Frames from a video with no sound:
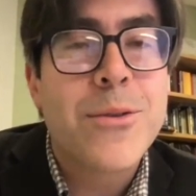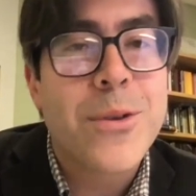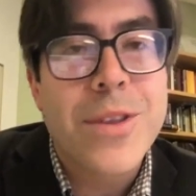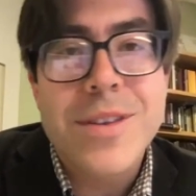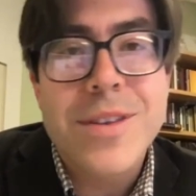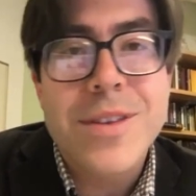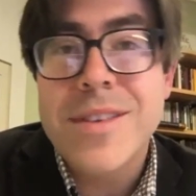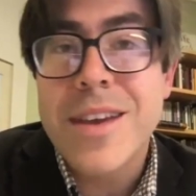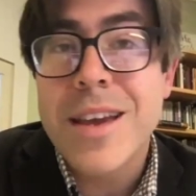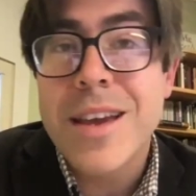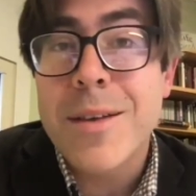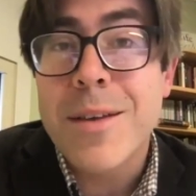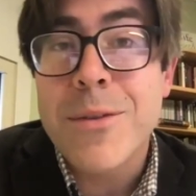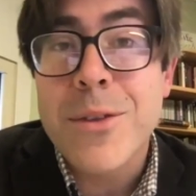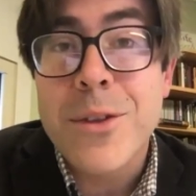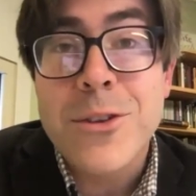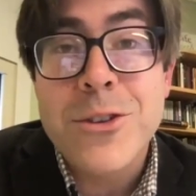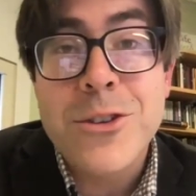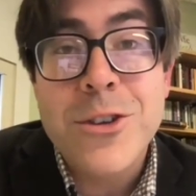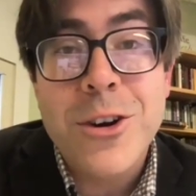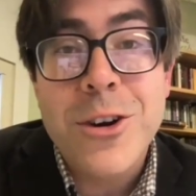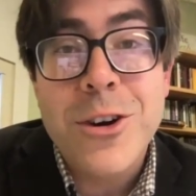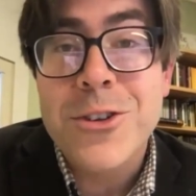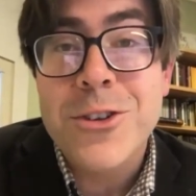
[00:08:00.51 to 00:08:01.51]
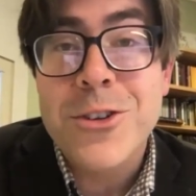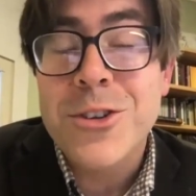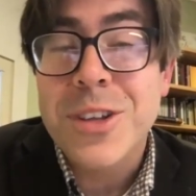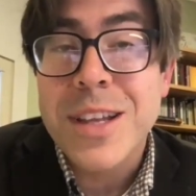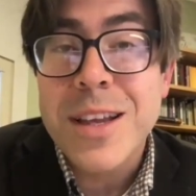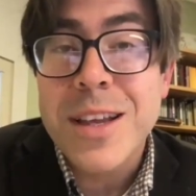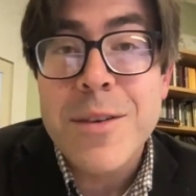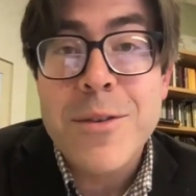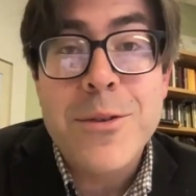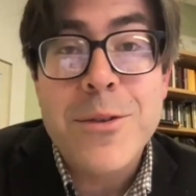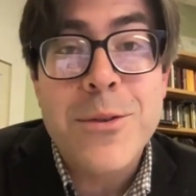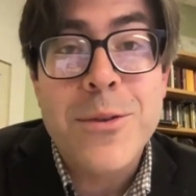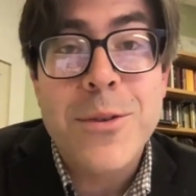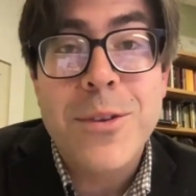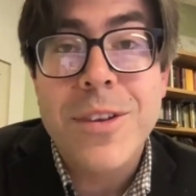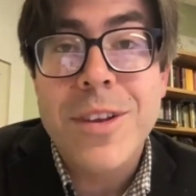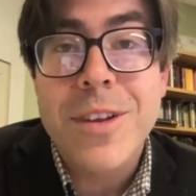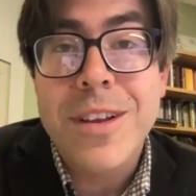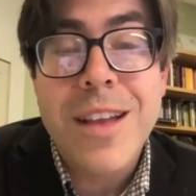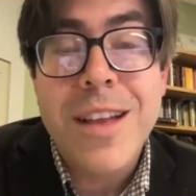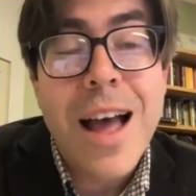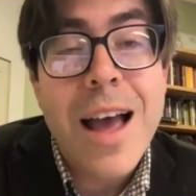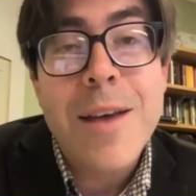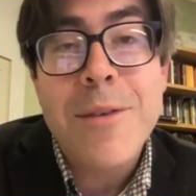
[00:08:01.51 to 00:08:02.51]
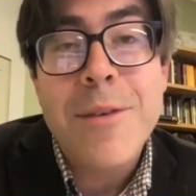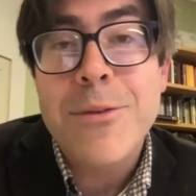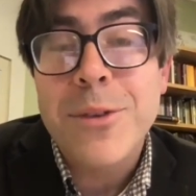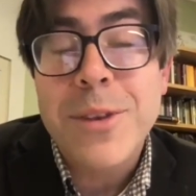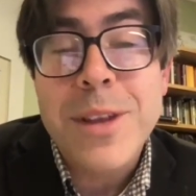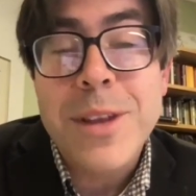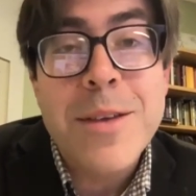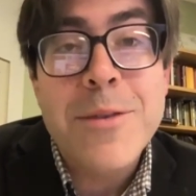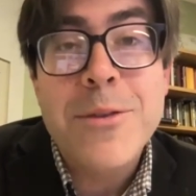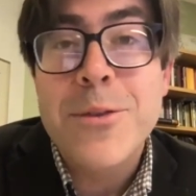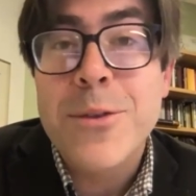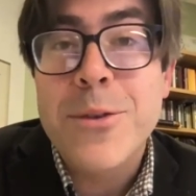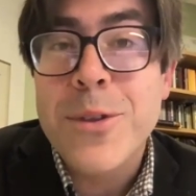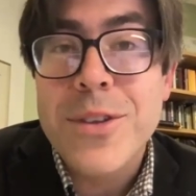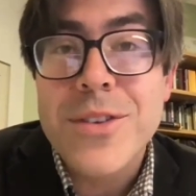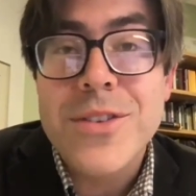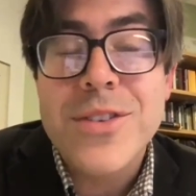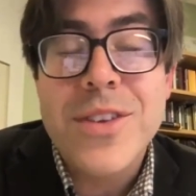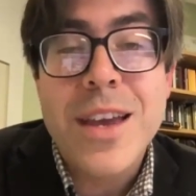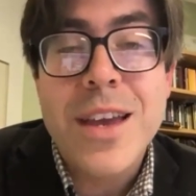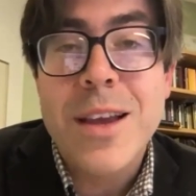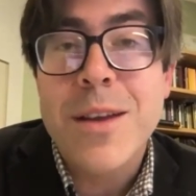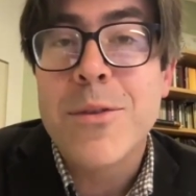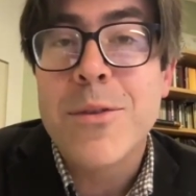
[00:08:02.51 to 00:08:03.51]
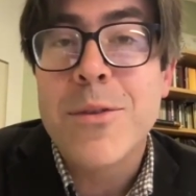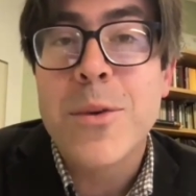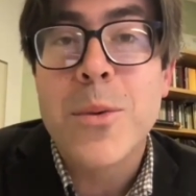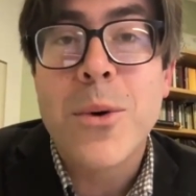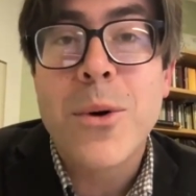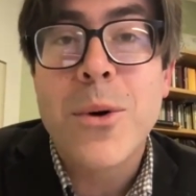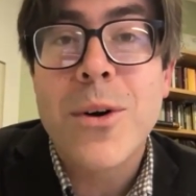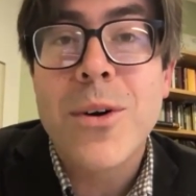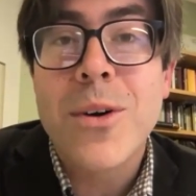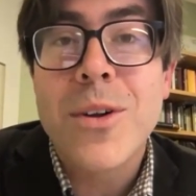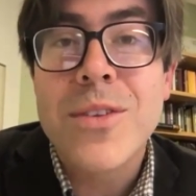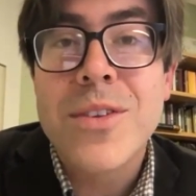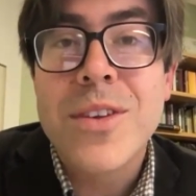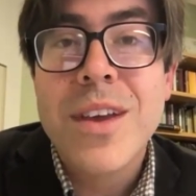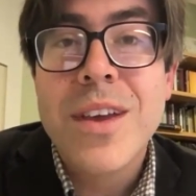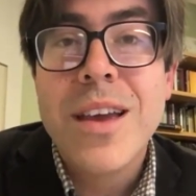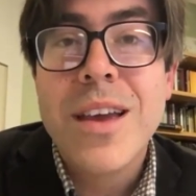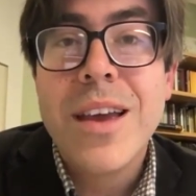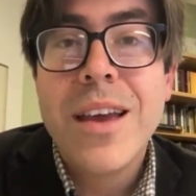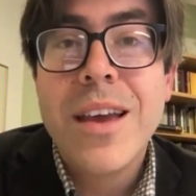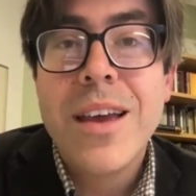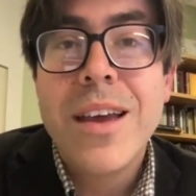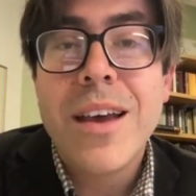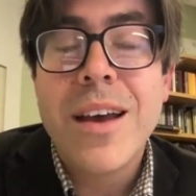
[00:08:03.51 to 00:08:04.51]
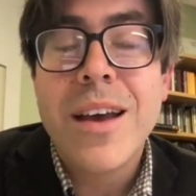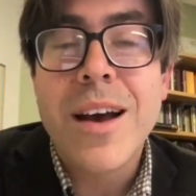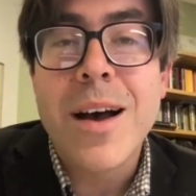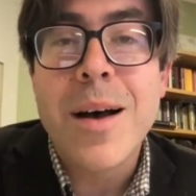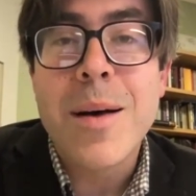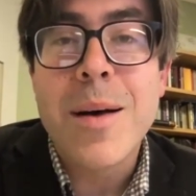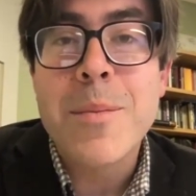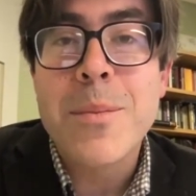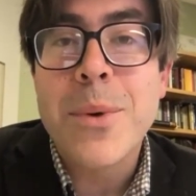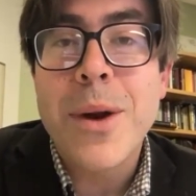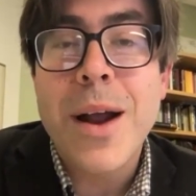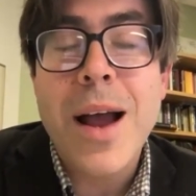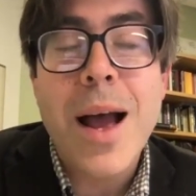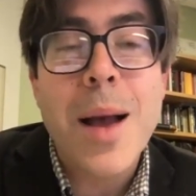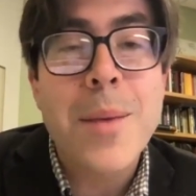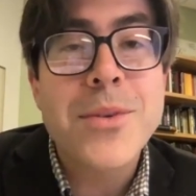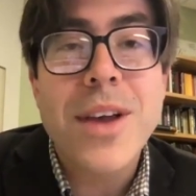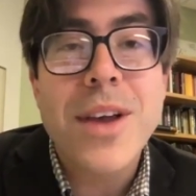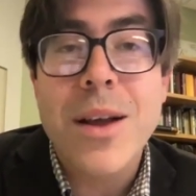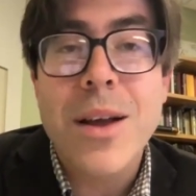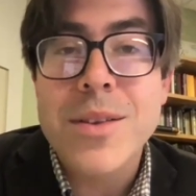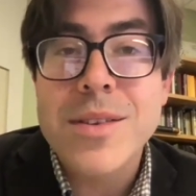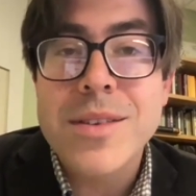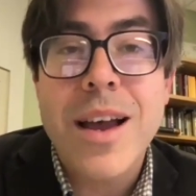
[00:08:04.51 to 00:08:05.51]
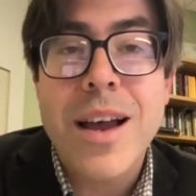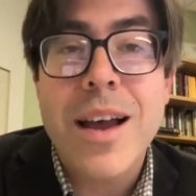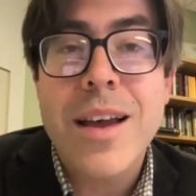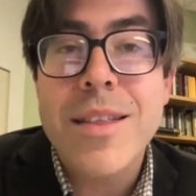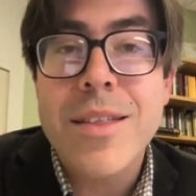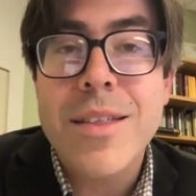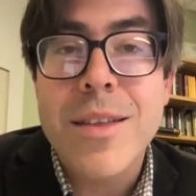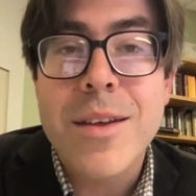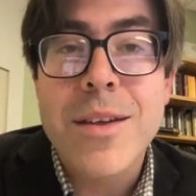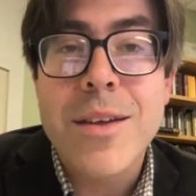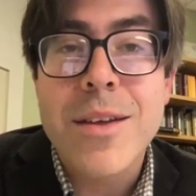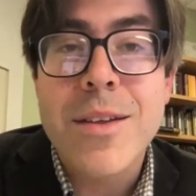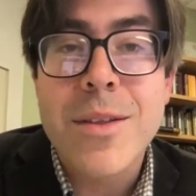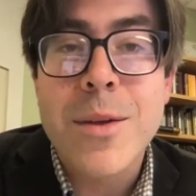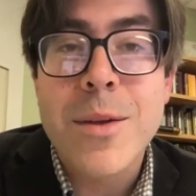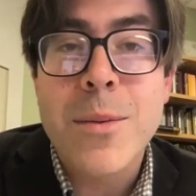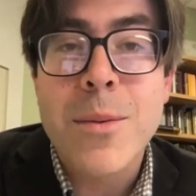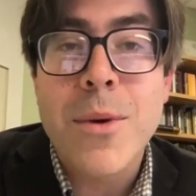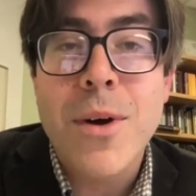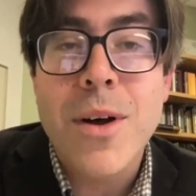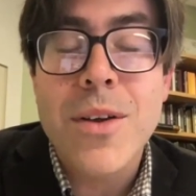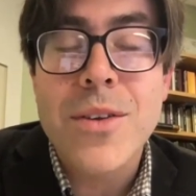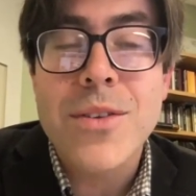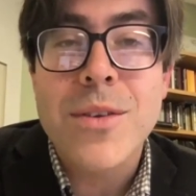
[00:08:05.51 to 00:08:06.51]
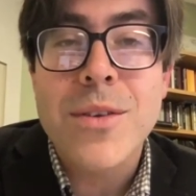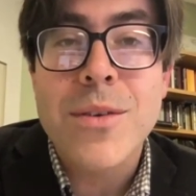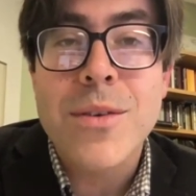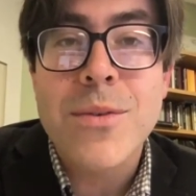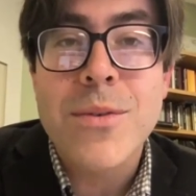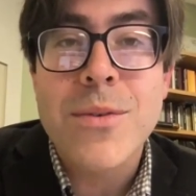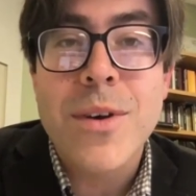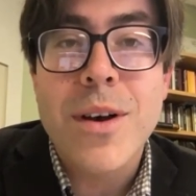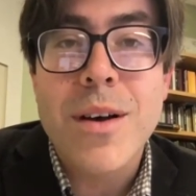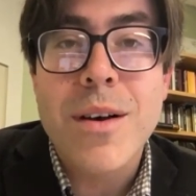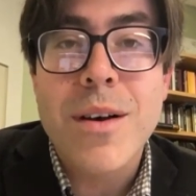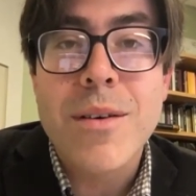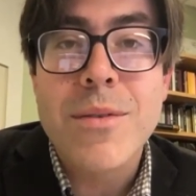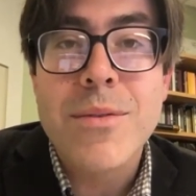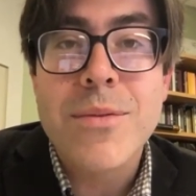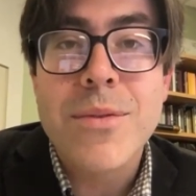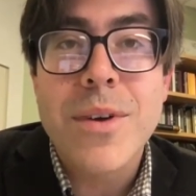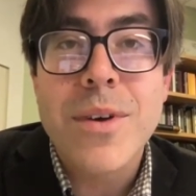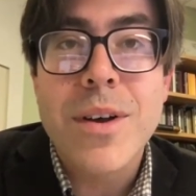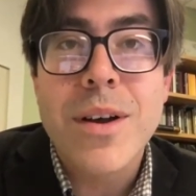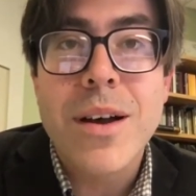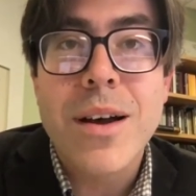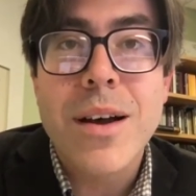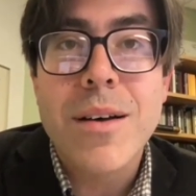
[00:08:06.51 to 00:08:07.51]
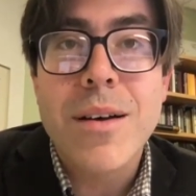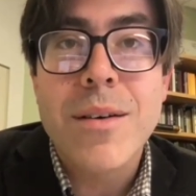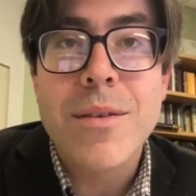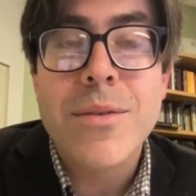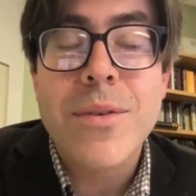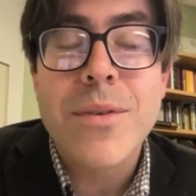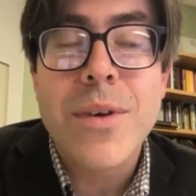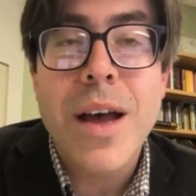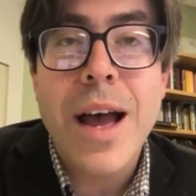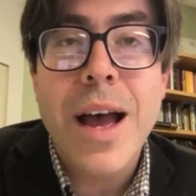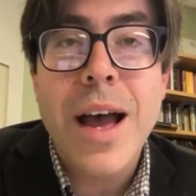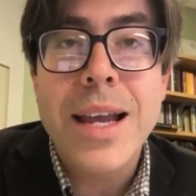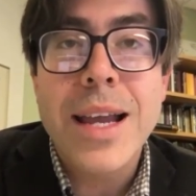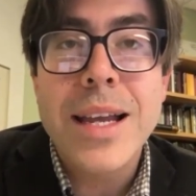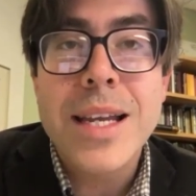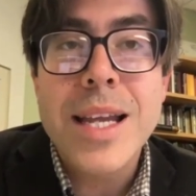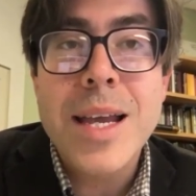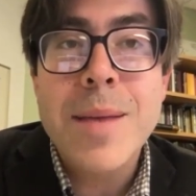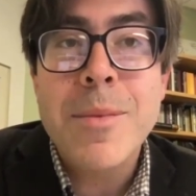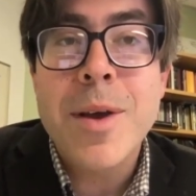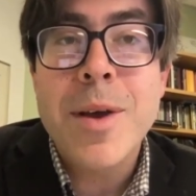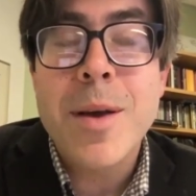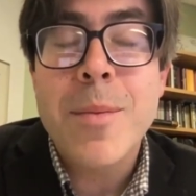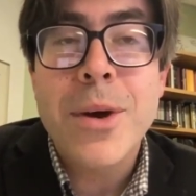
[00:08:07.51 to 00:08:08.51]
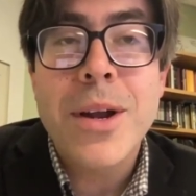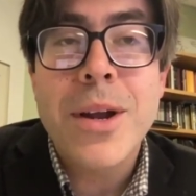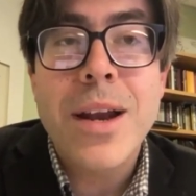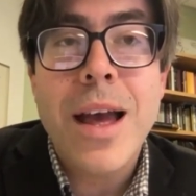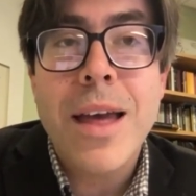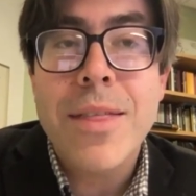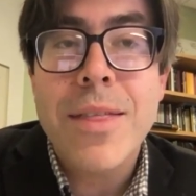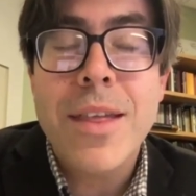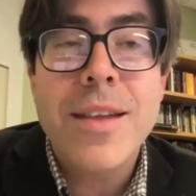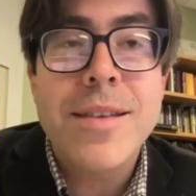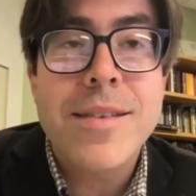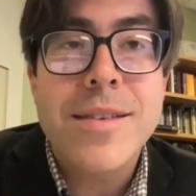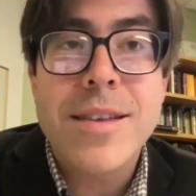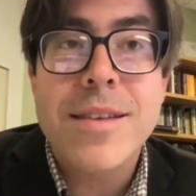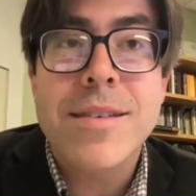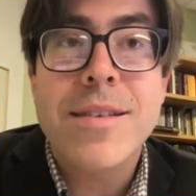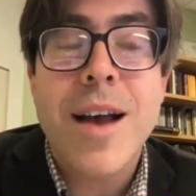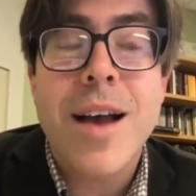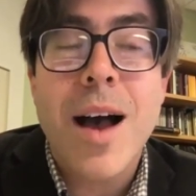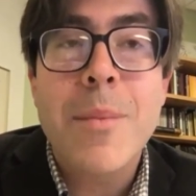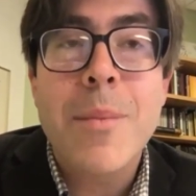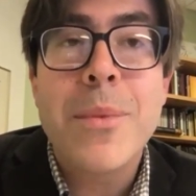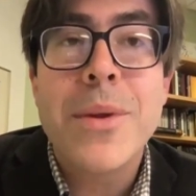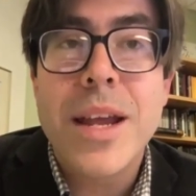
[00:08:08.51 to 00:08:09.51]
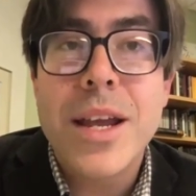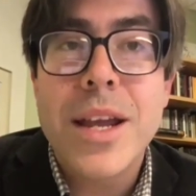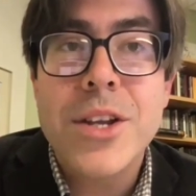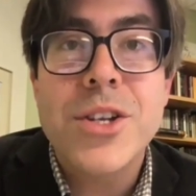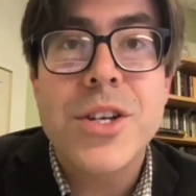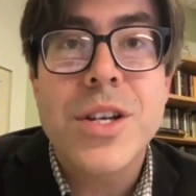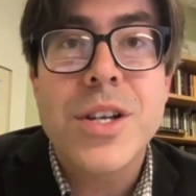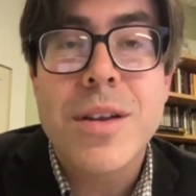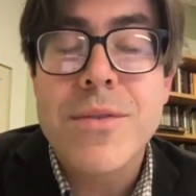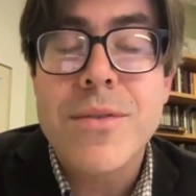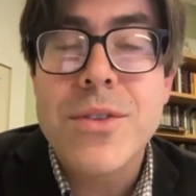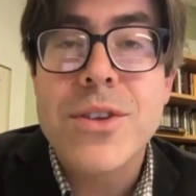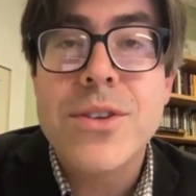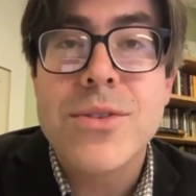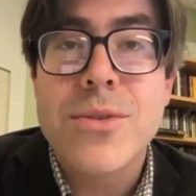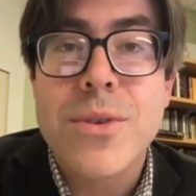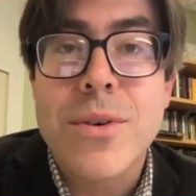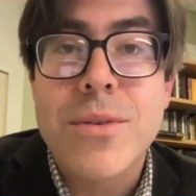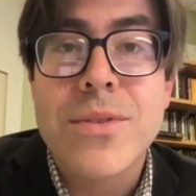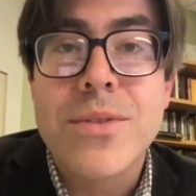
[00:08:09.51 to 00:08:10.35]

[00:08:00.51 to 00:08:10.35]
the sake of the church, lived for the sake of the world, perhaps outside the walls of academia. But it's this combination of this sort of